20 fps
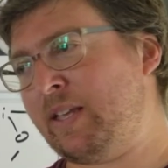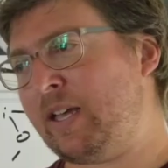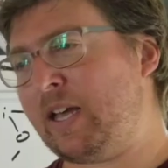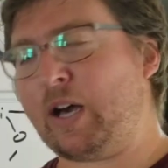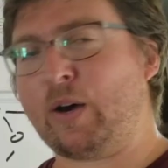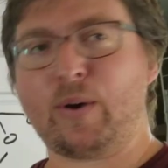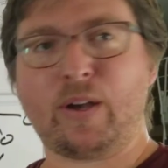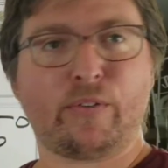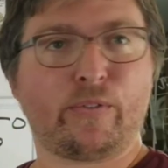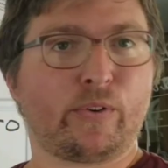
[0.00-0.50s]

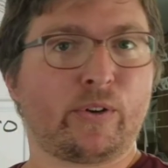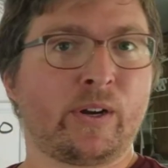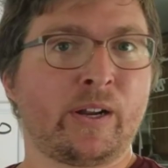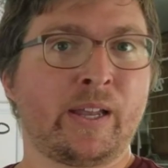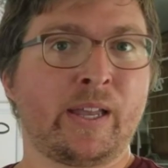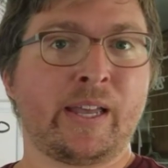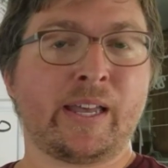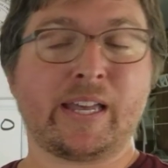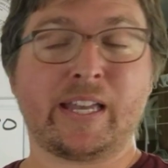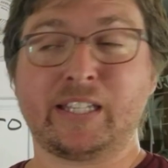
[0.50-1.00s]
However,
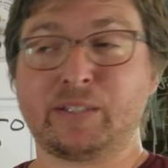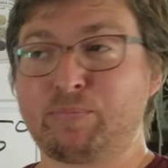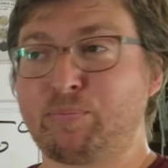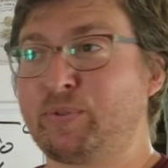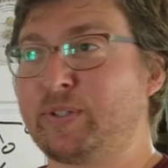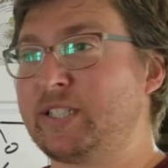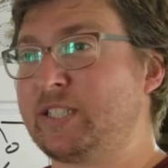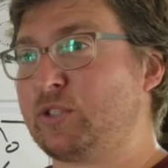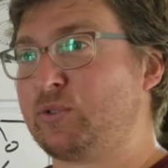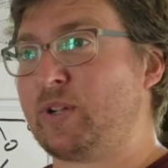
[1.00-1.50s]
it's
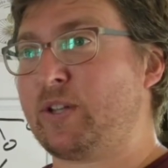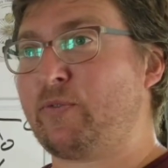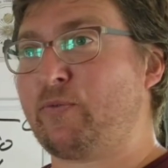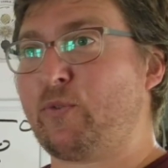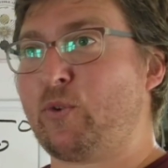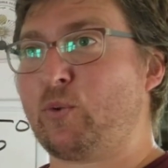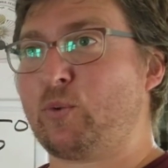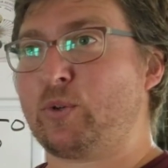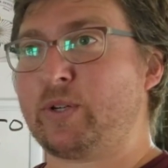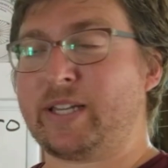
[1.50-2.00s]
pretty
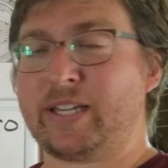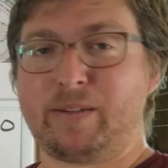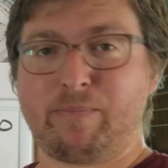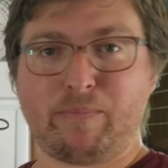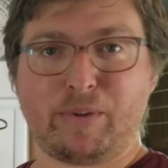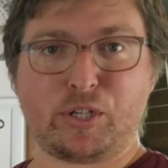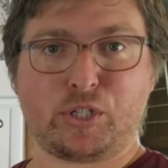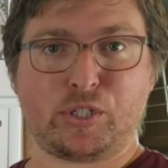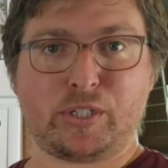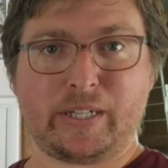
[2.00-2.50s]
straightforward in
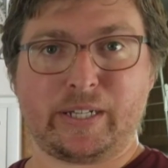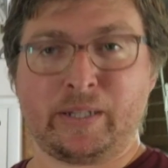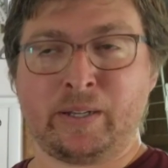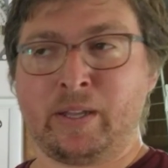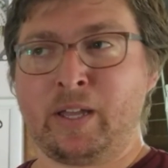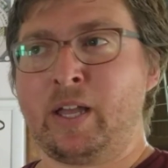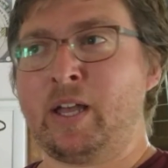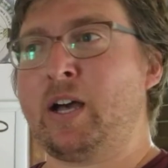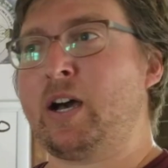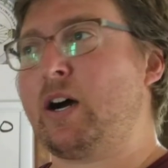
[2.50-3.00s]
Michigan.
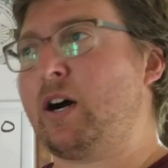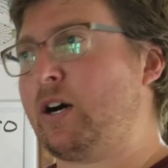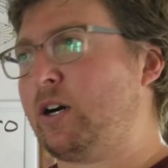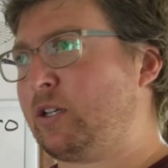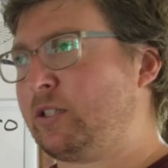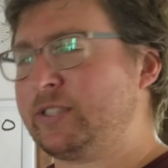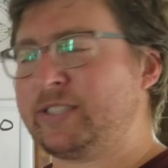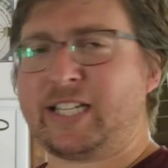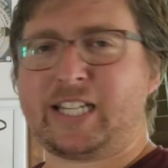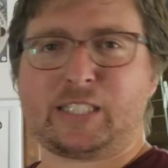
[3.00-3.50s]
All
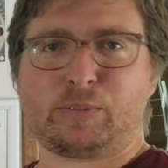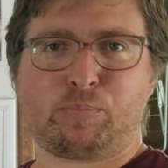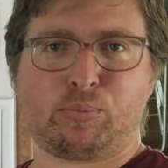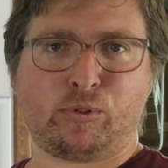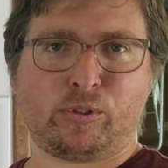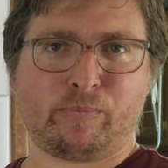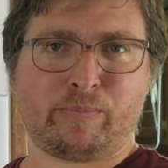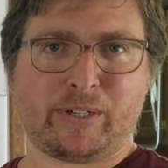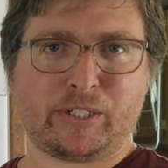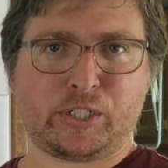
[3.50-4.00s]
jasper
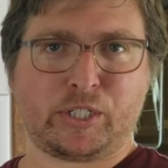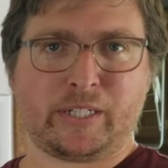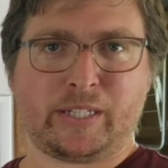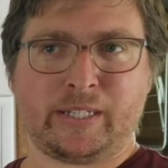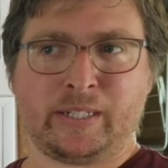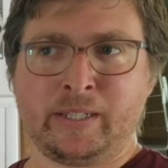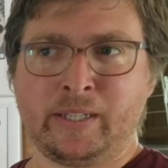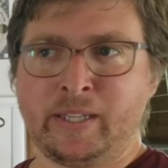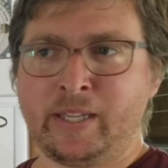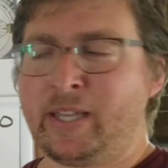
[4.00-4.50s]
in Michigan
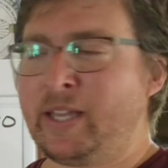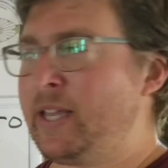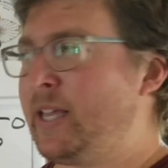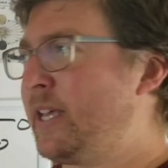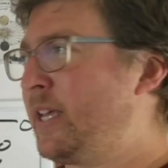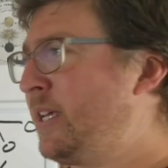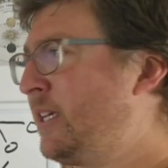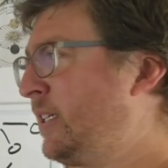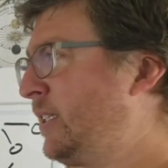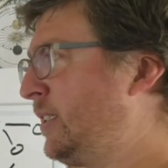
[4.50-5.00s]

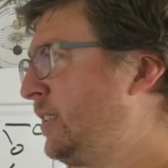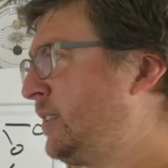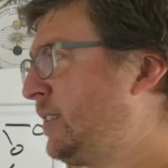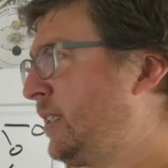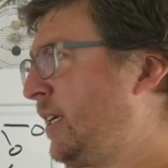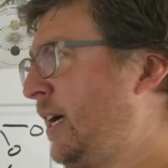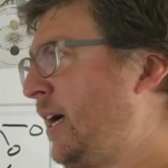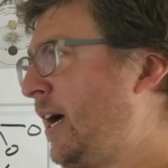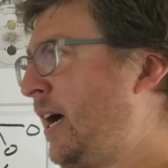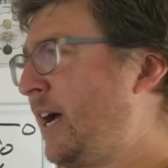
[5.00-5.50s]
is
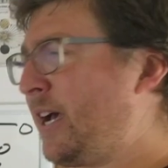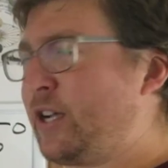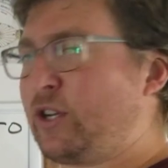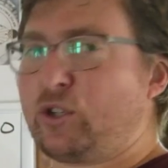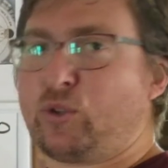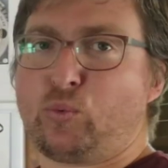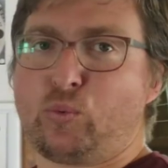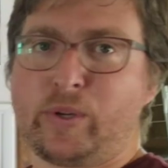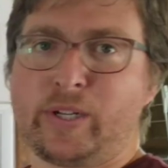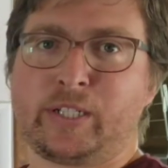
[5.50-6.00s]

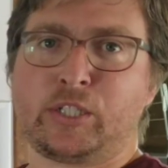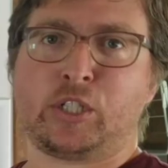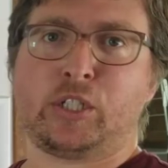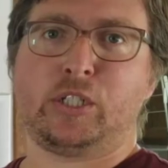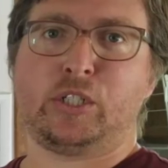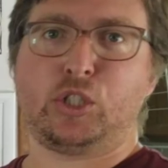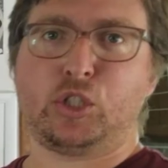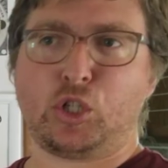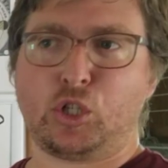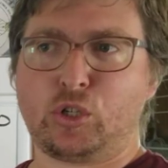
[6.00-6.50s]
iron-rich
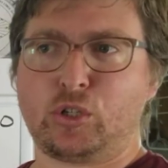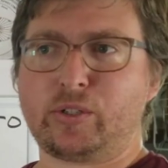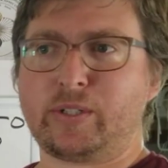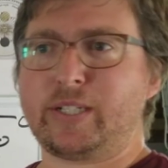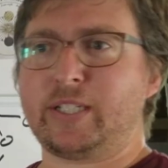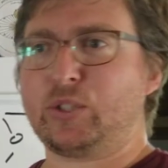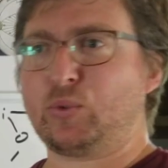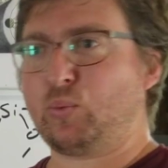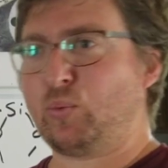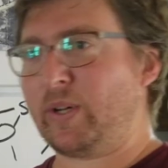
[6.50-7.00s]
chert.
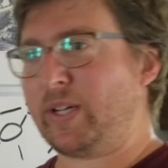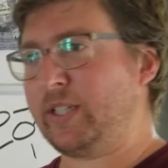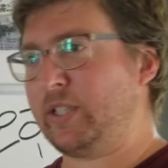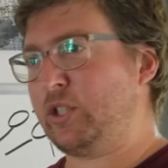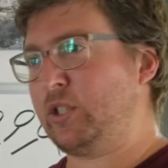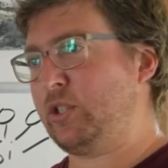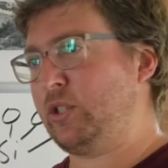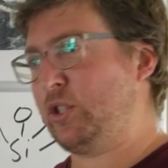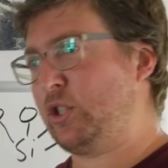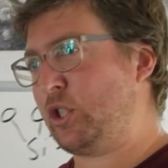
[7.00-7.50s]
It's red
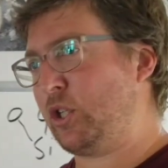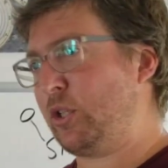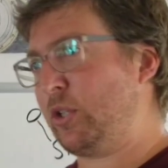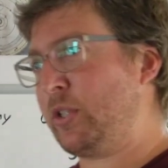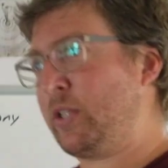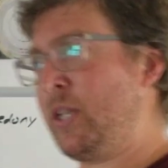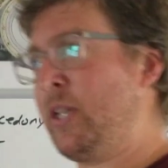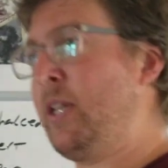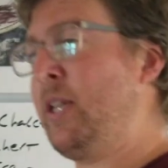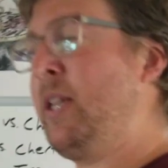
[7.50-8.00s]
chert.
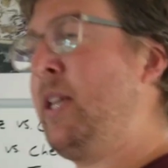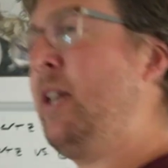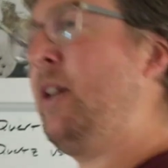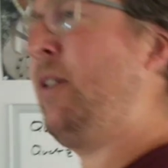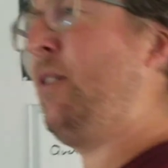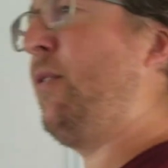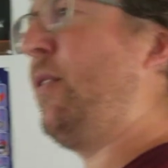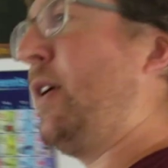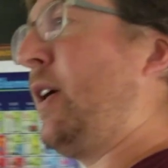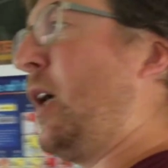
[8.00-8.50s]

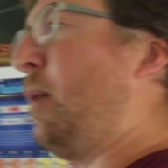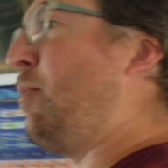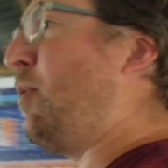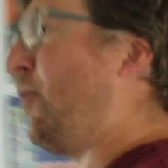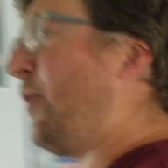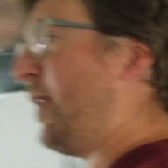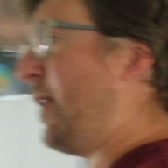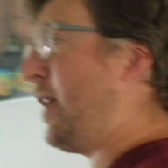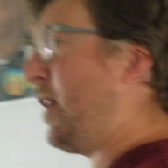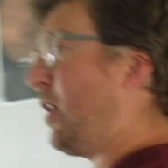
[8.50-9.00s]
We come over
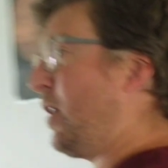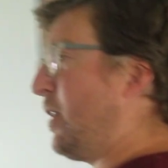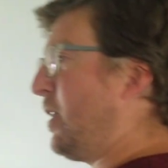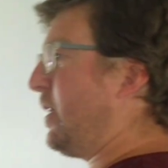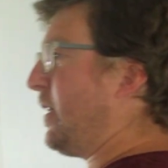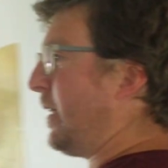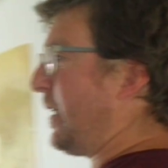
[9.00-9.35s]
here to the